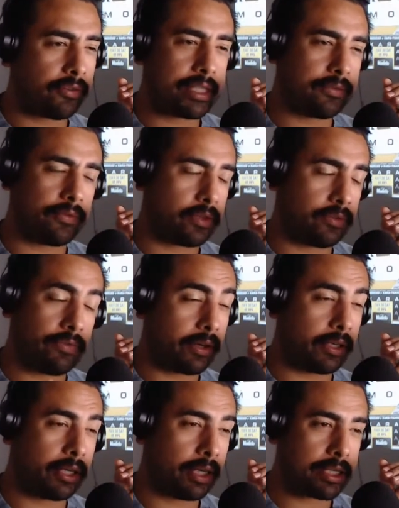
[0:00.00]
He was
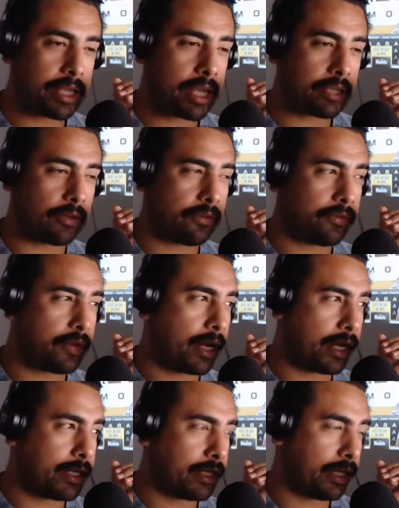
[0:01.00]
very good against Askarov,
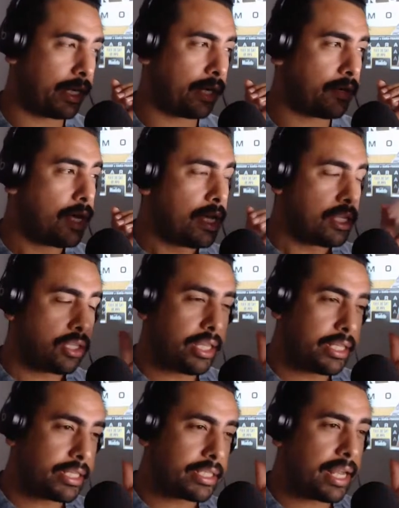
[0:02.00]
not getting taken down. So I
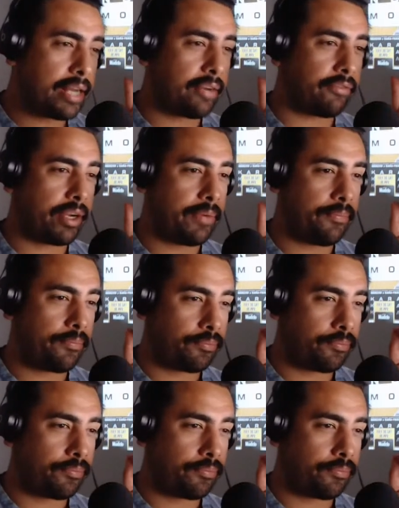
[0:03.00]
think it's a stand-up fight.